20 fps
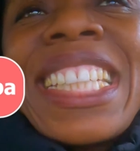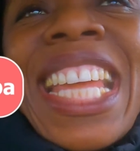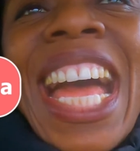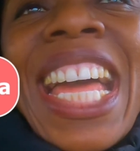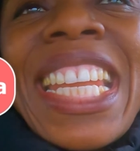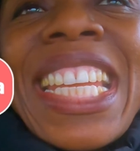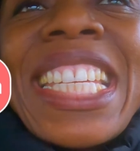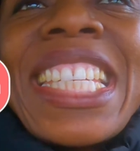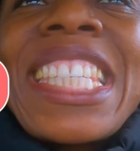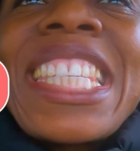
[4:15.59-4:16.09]

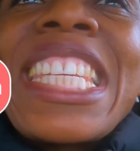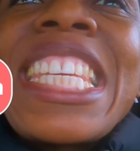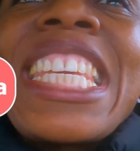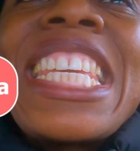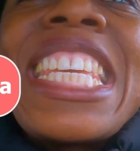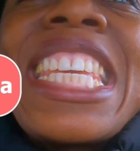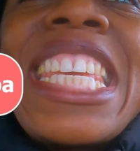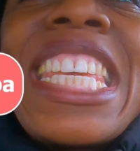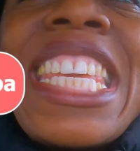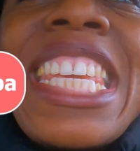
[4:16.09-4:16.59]
That is
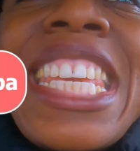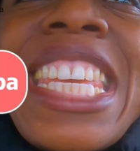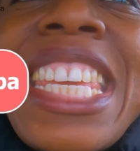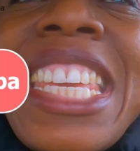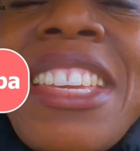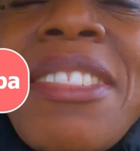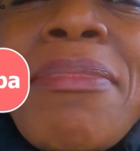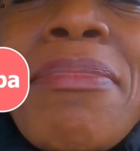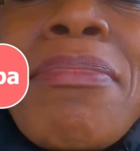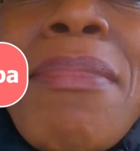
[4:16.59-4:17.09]

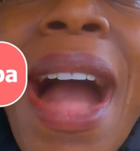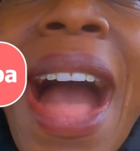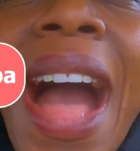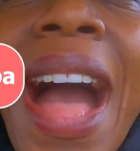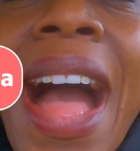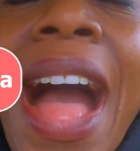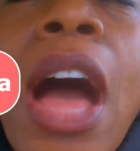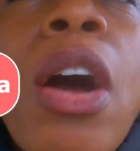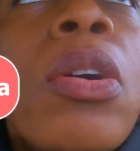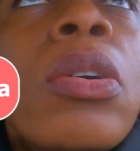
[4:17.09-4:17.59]

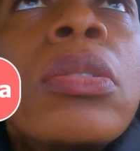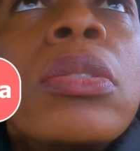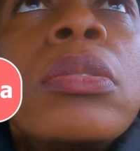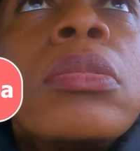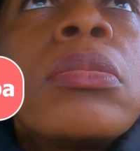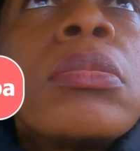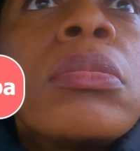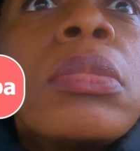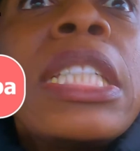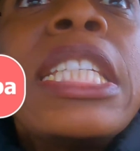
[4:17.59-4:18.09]
igba. Oh,
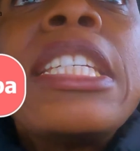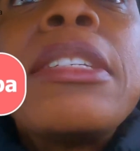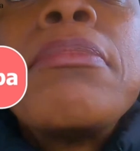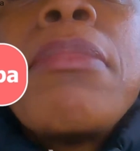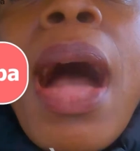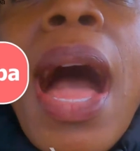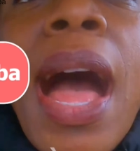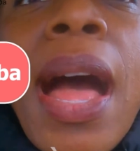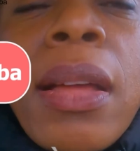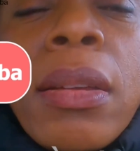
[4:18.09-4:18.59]

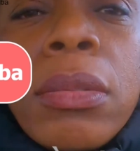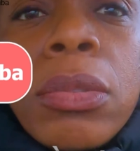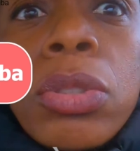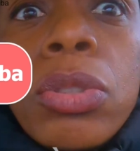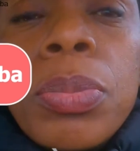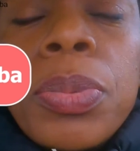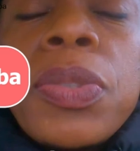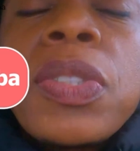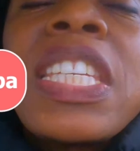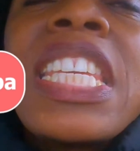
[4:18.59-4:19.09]
igba,
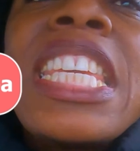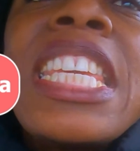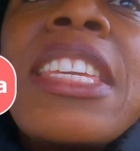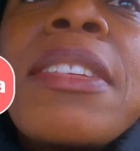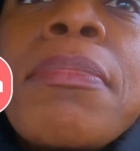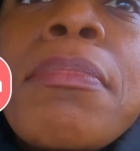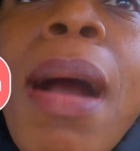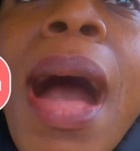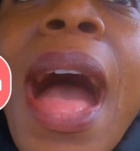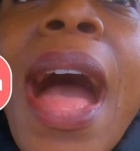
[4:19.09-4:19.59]

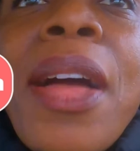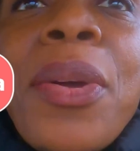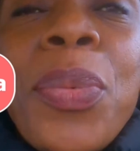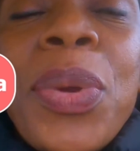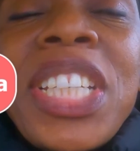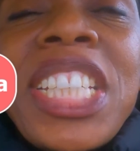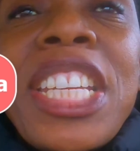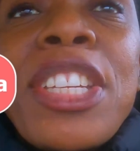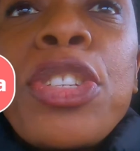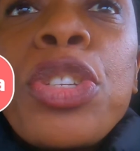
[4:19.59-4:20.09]

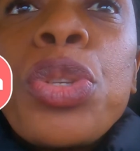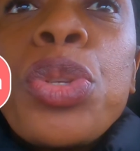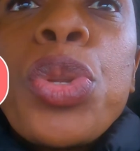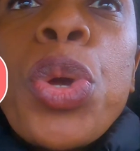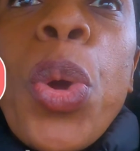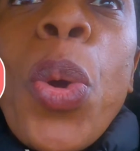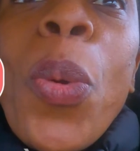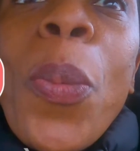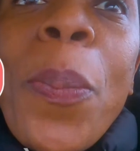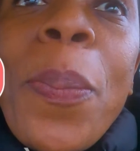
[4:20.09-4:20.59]
which is
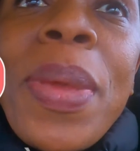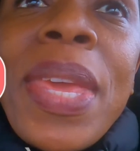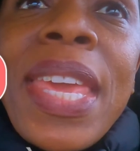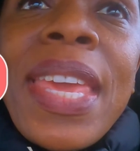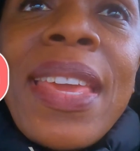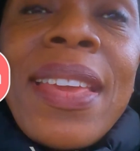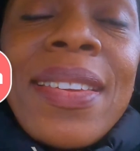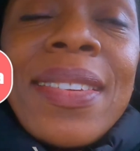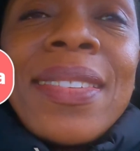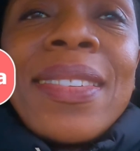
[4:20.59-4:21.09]
do,
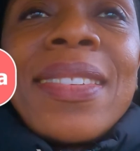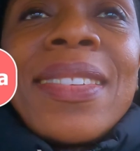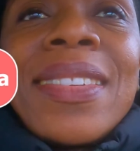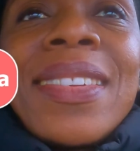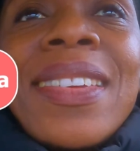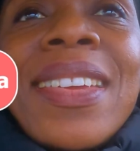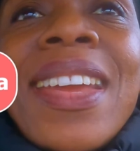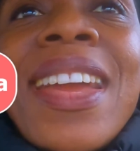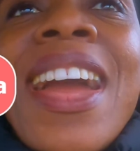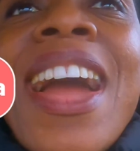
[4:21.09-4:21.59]
mi.
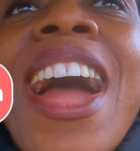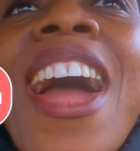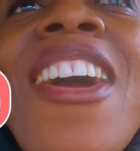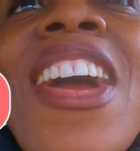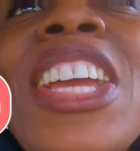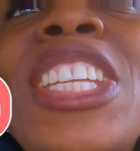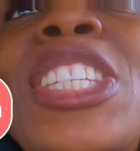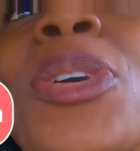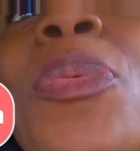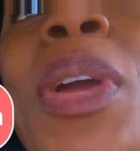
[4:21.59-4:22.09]

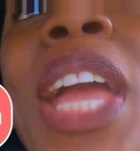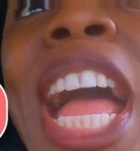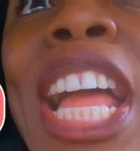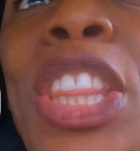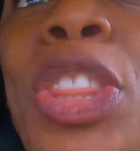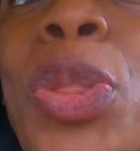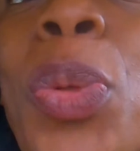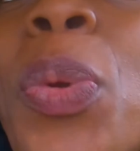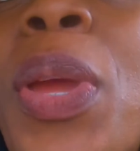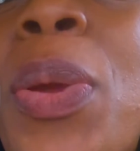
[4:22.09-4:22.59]
All right, so we
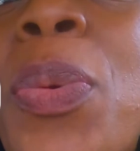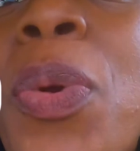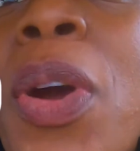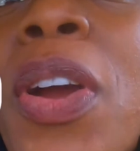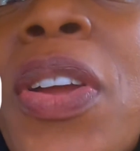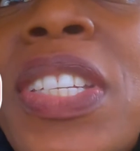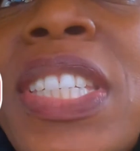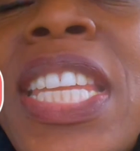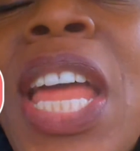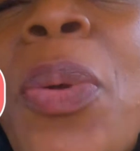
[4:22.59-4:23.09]
got 3
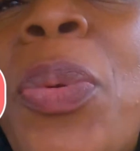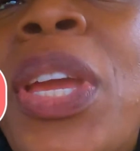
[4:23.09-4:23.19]
words.